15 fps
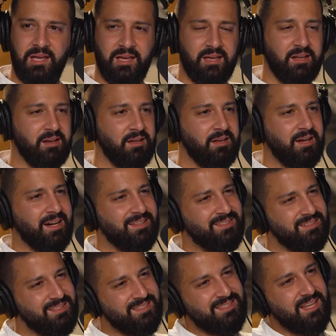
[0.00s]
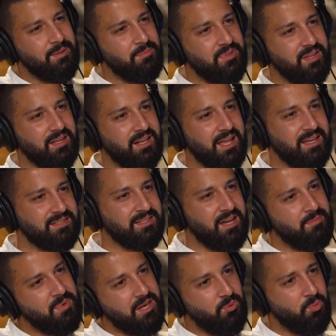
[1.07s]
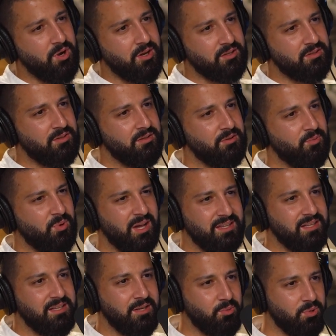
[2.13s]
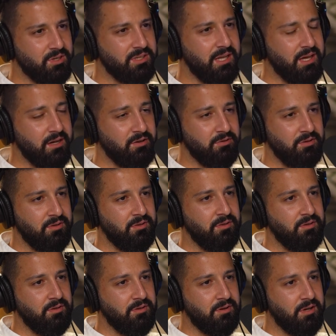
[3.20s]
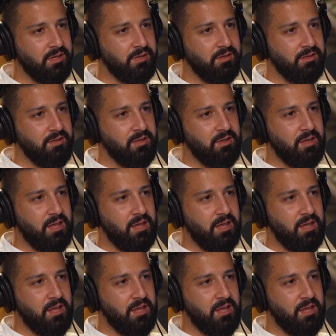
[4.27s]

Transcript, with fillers: man, I did the same thing last time and it worked. Why didn't it work now, right?